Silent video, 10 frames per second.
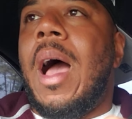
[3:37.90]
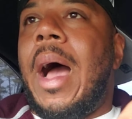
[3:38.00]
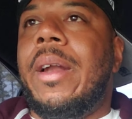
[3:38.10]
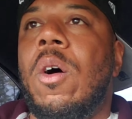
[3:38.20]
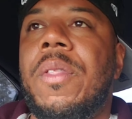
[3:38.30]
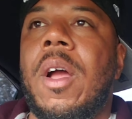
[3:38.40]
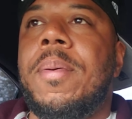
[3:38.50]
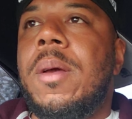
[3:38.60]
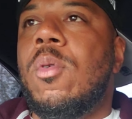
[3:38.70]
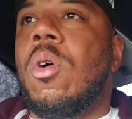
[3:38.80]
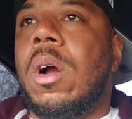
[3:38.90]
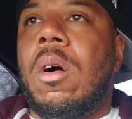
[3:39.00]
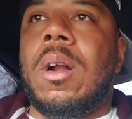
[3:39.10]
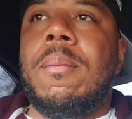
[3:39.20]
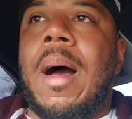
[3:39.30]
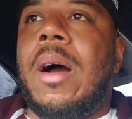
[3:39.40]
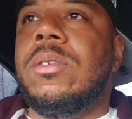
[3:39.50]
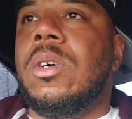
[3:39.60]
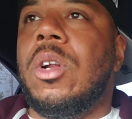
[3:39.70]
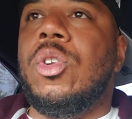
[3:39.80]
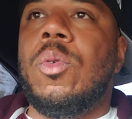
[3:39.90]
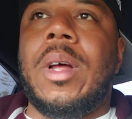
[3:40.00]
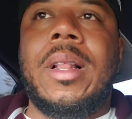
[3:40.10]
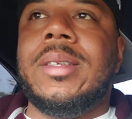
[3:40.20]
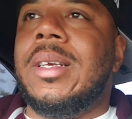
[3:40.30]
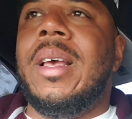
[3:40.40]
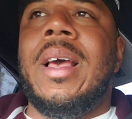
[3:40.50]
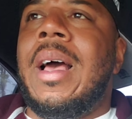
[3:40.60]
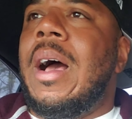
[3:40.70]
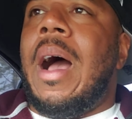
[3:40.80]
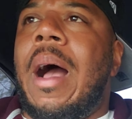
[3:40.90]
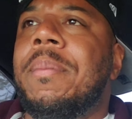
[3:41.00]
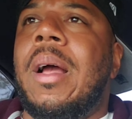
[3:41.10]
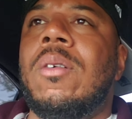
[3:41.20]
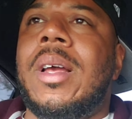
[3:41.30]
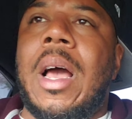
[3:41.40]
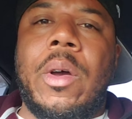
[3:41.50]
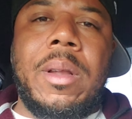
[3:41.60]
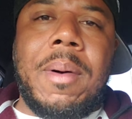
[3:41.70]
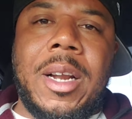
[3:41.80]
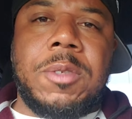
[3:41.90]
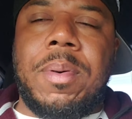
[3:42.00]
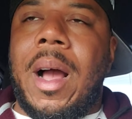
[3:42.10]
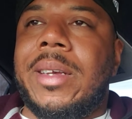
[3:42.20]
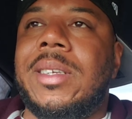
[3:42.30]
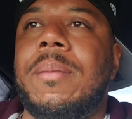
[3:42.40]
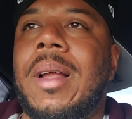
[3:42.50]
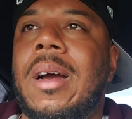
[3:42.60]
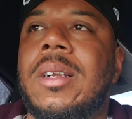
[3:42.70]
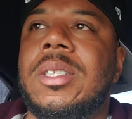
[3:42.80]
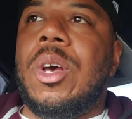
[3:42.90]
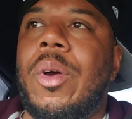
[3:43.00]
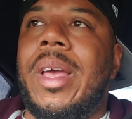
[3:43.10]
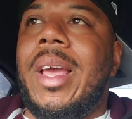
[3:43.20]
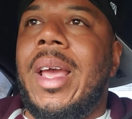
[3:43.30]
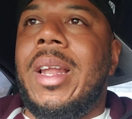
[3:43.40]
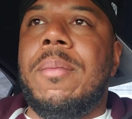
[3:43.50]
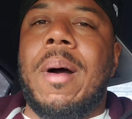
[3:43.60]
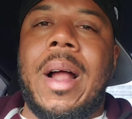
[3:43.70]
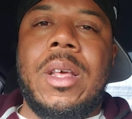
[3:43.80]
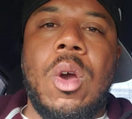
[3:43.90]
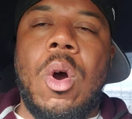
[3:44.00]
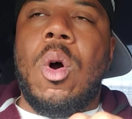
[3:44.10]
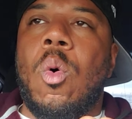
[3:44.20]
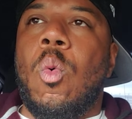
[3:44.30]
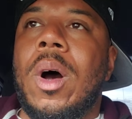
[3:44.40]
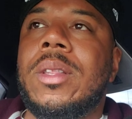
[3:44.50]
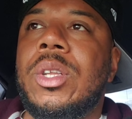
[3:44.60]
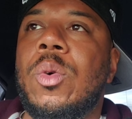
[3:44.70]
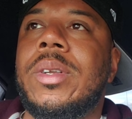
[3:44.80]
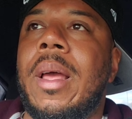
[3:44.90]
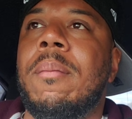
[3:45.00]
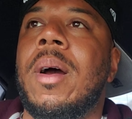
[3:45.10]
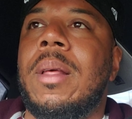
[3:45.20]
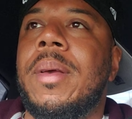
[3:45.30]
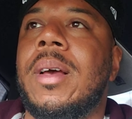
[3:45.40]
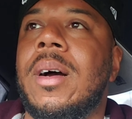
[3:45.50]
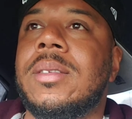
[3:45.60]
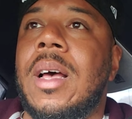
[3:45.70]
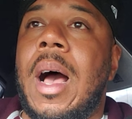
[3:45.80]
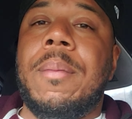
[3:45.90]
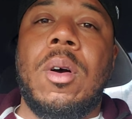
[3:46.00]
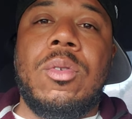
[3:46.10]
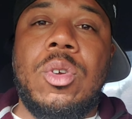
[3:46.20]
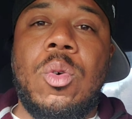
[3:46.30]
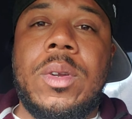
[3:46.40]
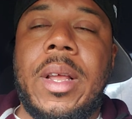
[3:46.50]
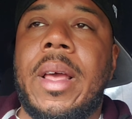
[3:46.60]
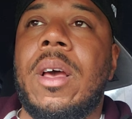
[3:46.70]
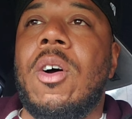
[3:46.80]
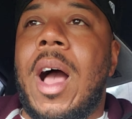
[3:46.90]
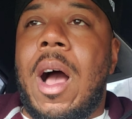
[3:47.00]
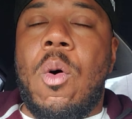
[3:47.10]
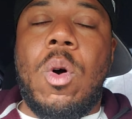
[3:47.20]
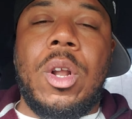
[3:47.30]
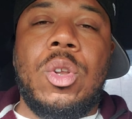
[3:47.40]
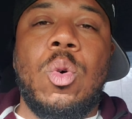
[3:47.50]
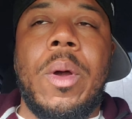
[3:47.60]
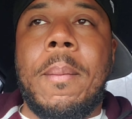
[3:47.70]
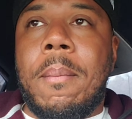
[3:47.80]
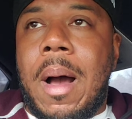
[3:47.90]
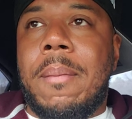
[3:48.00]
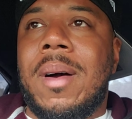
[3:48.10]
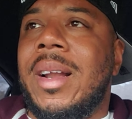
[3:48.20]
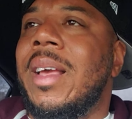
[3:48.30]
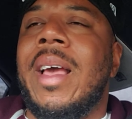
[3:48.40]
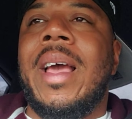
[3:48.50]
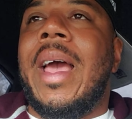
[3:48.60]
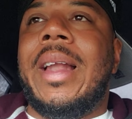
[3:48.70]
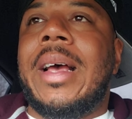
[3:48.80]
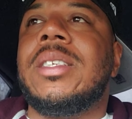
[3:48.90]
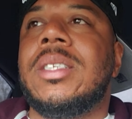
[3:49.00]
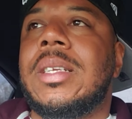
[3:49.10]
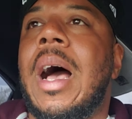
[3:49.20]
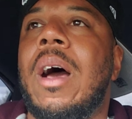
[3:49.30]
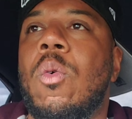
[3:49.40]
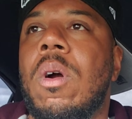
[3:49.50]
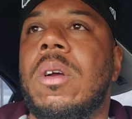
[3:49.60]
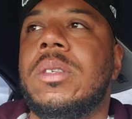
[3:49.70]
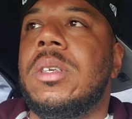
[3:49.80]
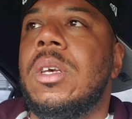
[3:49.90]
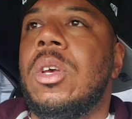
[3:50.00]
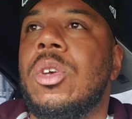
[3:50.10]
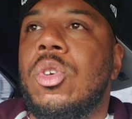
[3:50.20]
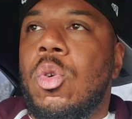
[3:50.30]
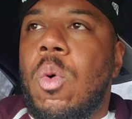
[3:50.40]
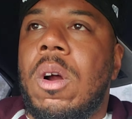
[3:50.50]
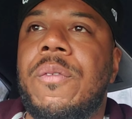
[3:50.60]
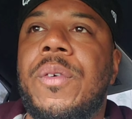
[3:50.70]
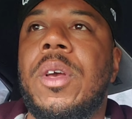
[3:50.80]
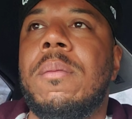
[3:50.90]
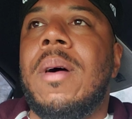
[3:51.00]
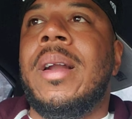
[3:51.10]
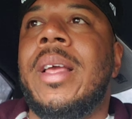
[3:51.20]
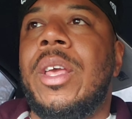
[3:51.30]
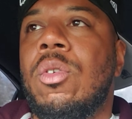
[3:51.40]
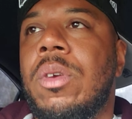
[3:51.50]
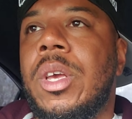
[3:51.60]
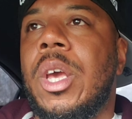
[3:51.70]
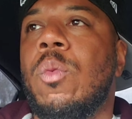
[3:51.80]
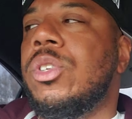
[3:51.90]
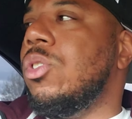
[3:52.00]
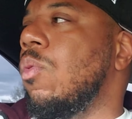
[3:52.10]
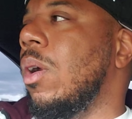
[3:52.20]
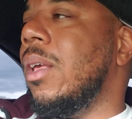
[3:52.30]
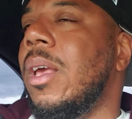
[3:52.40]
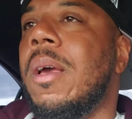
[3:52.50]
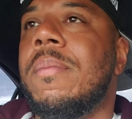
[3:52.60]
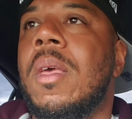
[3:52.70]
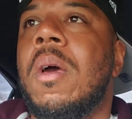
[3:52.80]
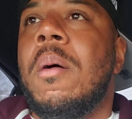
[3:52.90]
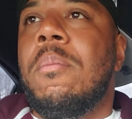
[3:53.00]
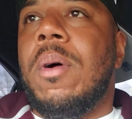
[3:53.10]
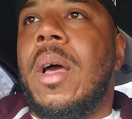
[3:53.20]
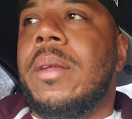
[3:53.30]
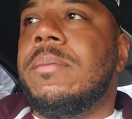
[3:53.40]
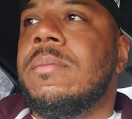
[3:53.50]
I know there are people who are going to buy, who's going to do it. And listen, I'm not going to count anybody's price, and I'm not going to tell anybody what to do with their money because I'm going to do what the hell I want to do with my money, and that's just how it works. You work for your money, and you can get what you want to get. But